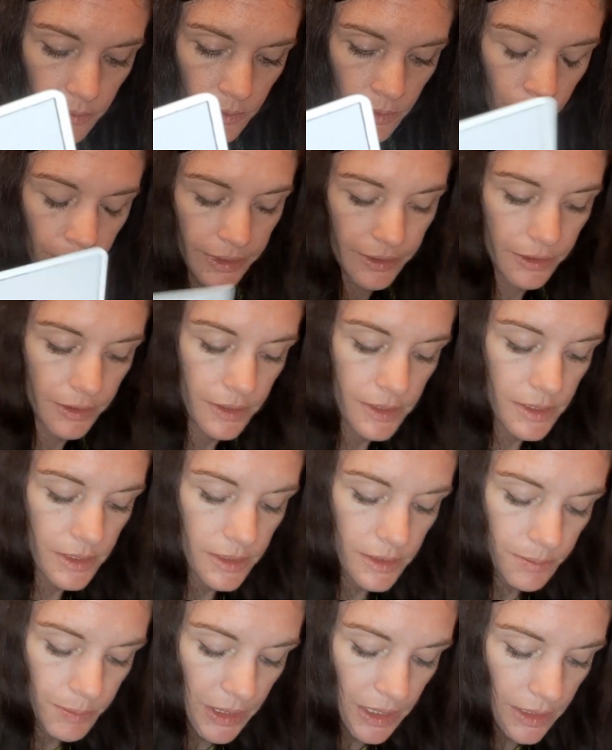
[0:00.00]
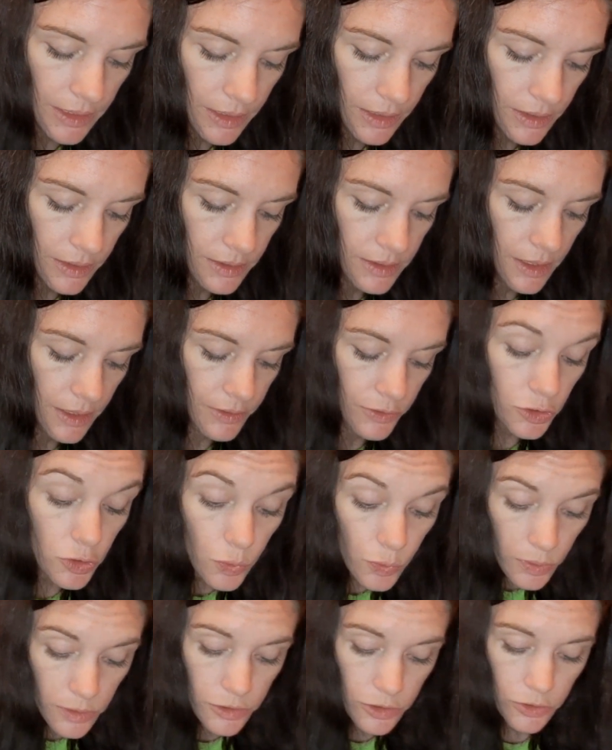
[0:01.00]
Whether this is being done
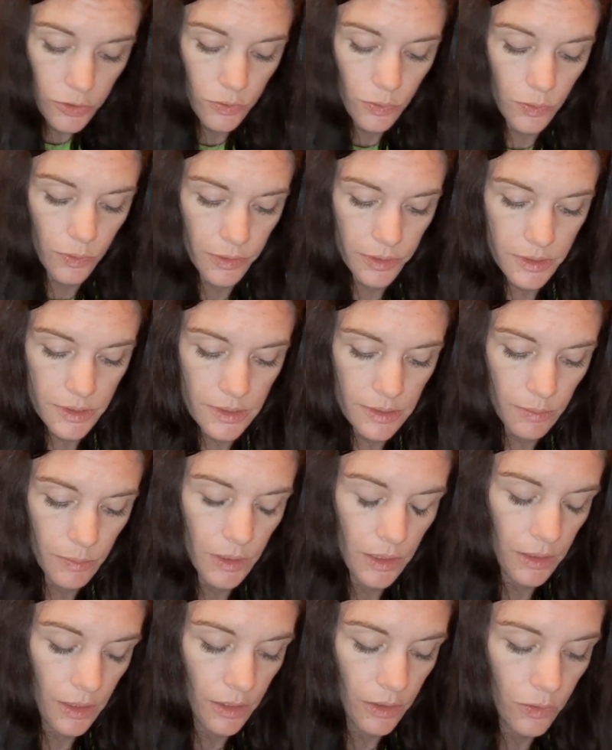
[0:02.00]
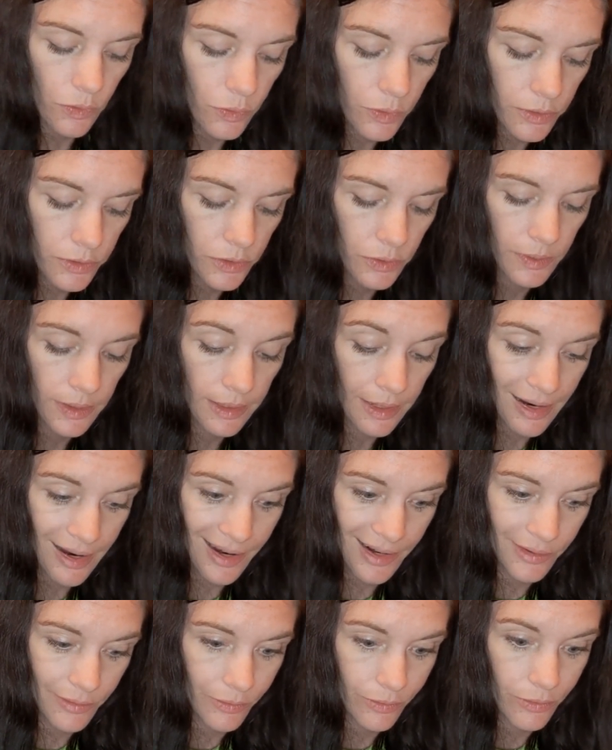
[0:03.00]
towards you or this is something that you're doing,
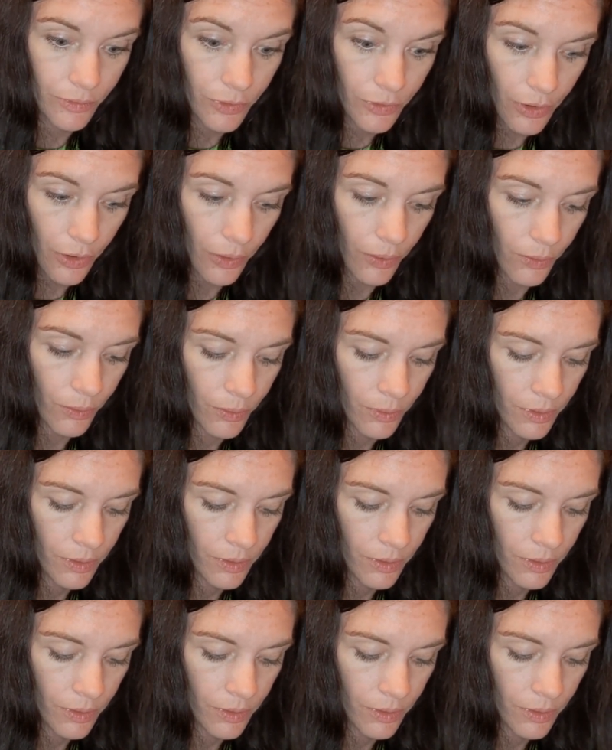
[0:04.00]
I don't know.